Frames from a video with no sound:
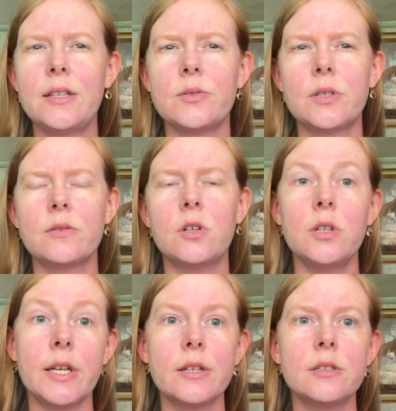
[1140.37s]
sort of
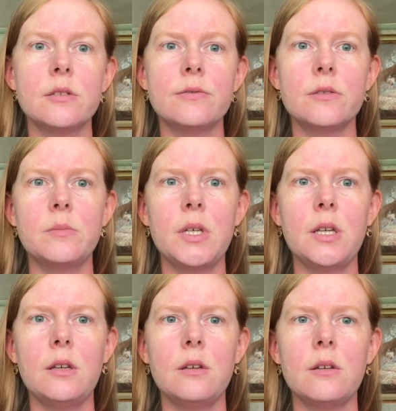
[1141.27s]
clicked for
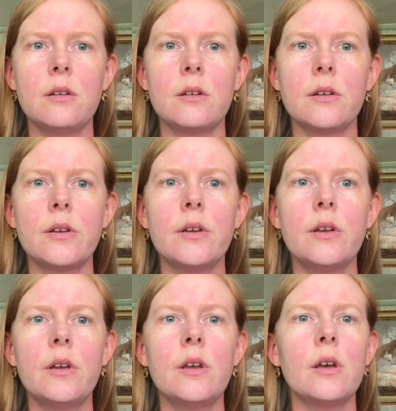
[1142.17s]
me.
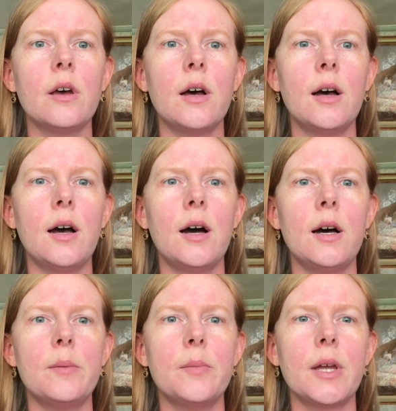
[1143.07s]

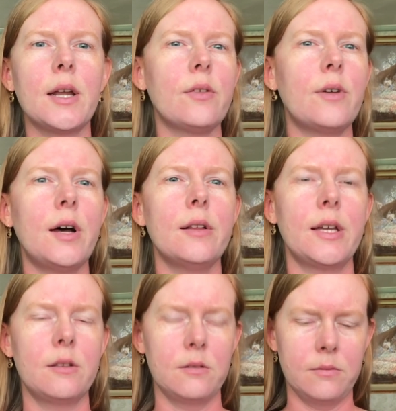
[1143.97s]
And I thought,
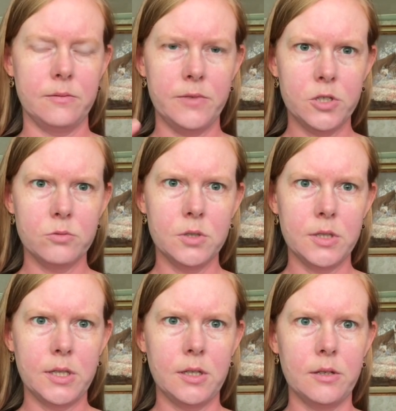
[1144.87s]
like,
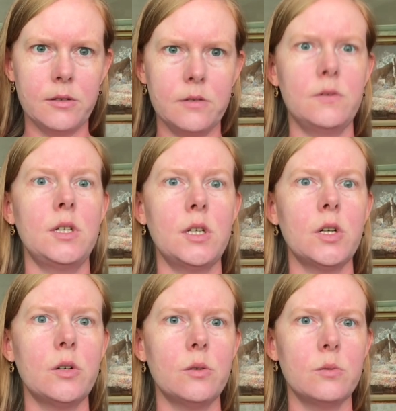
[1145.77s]
visually the
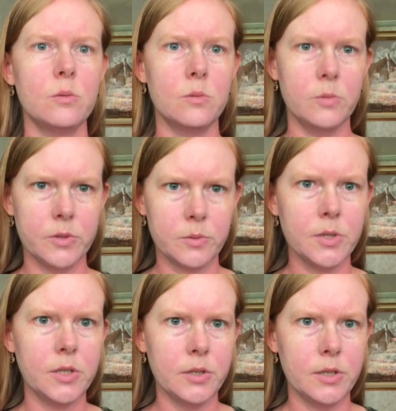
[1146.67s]
video was
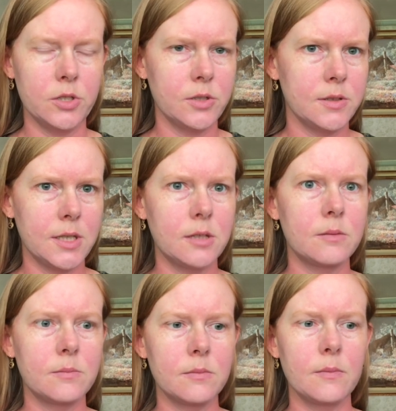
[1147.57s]
really good at just like
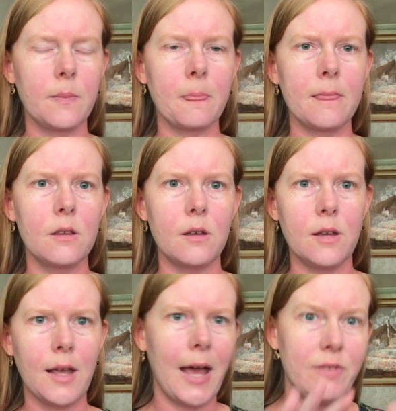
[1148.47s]

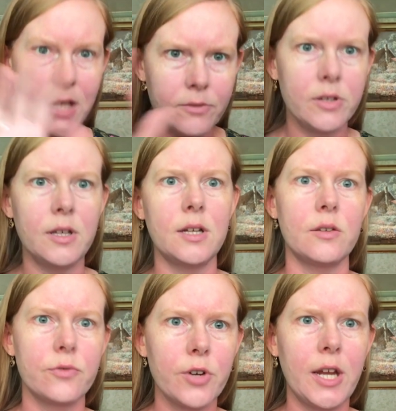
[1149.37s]
having everything in the
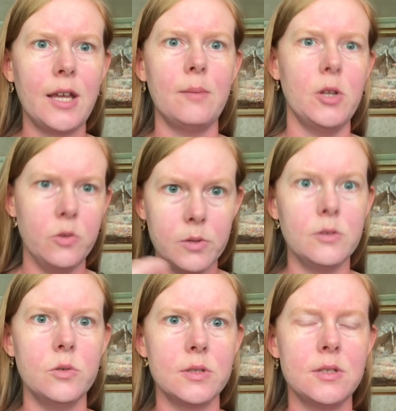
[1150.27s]
frame and
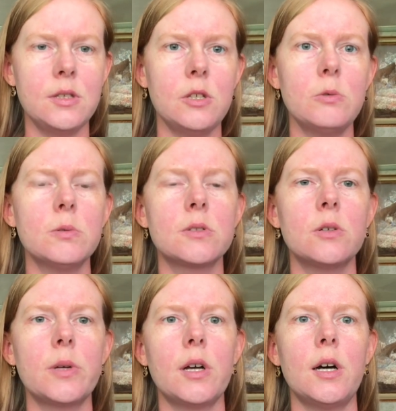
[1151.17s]
you could see what was
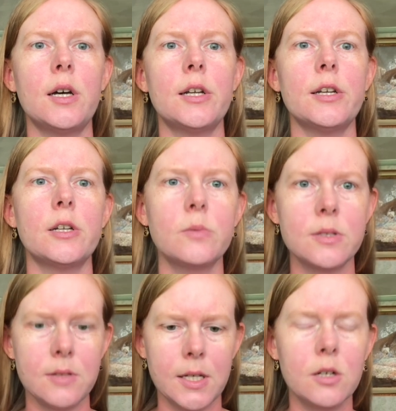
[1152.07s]
going on and it
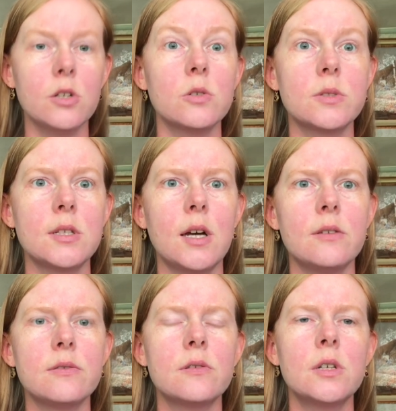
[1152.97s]
was like close
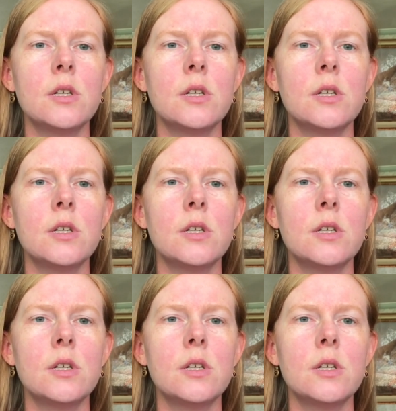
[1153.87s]
enough.